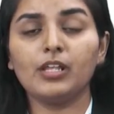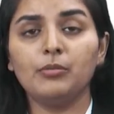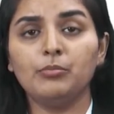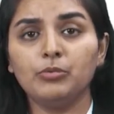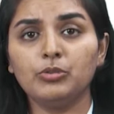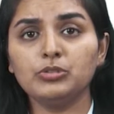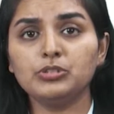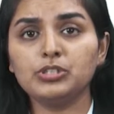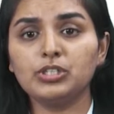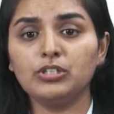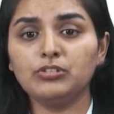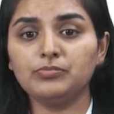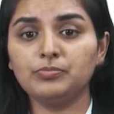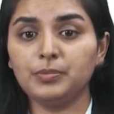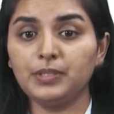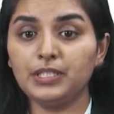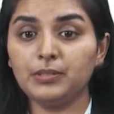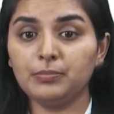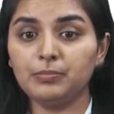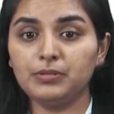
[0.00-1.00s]
Most of
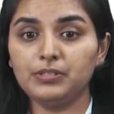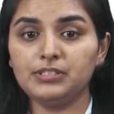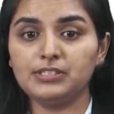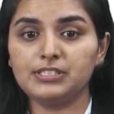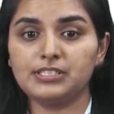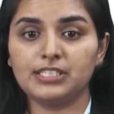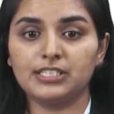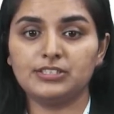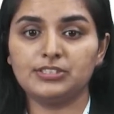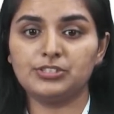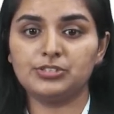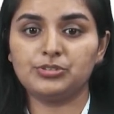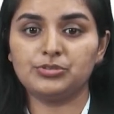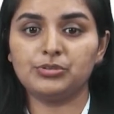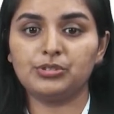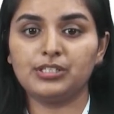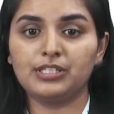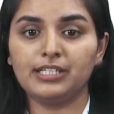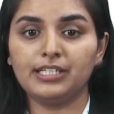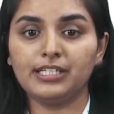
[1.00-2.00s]
people tend to
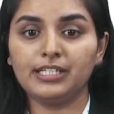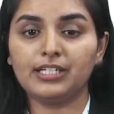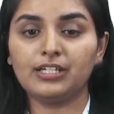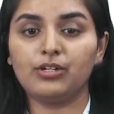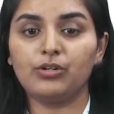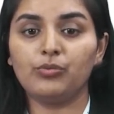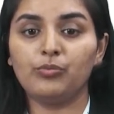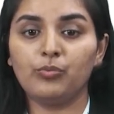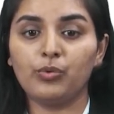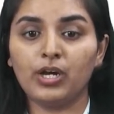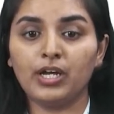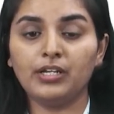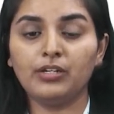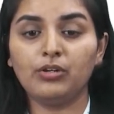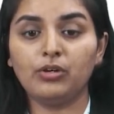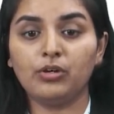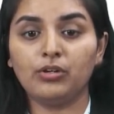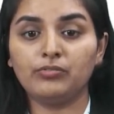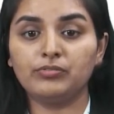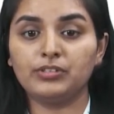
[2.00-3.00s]
click one
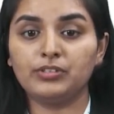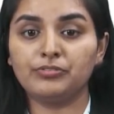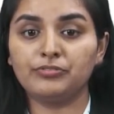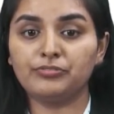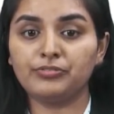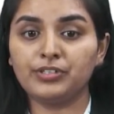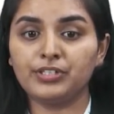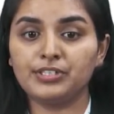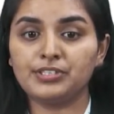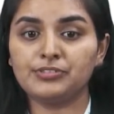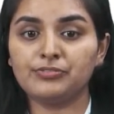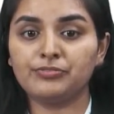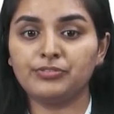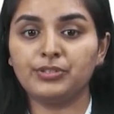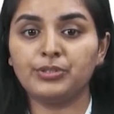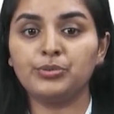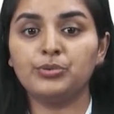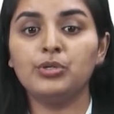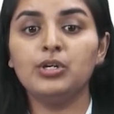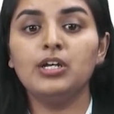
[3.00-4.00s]
of the first
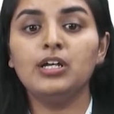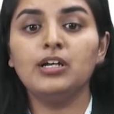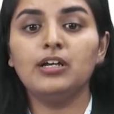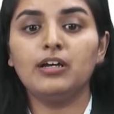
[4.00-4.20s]
few